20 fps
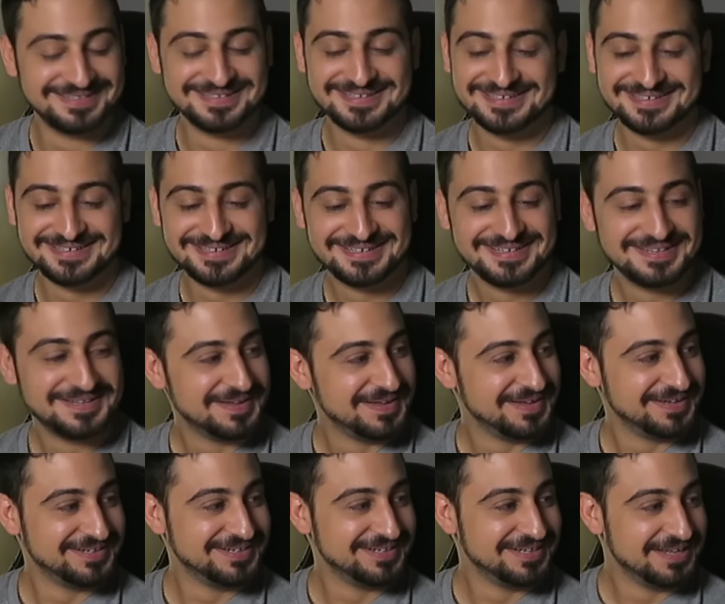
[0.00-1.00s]

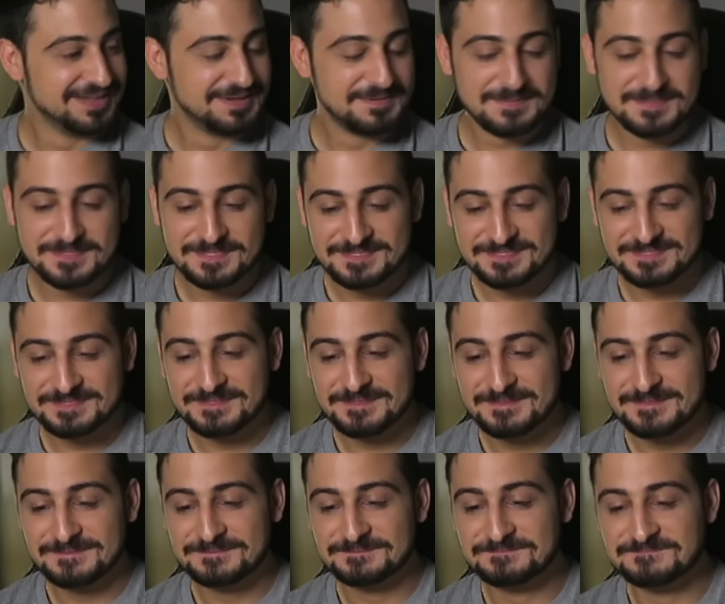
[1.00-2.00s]

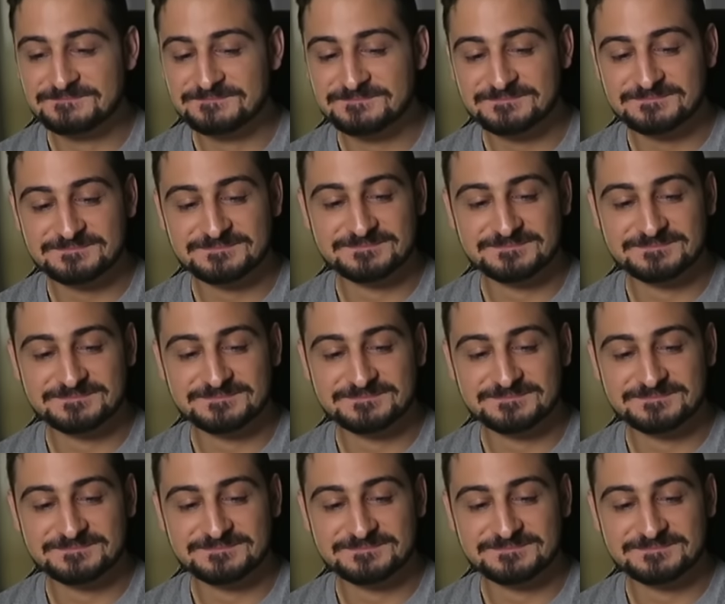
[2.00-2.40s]
(silent)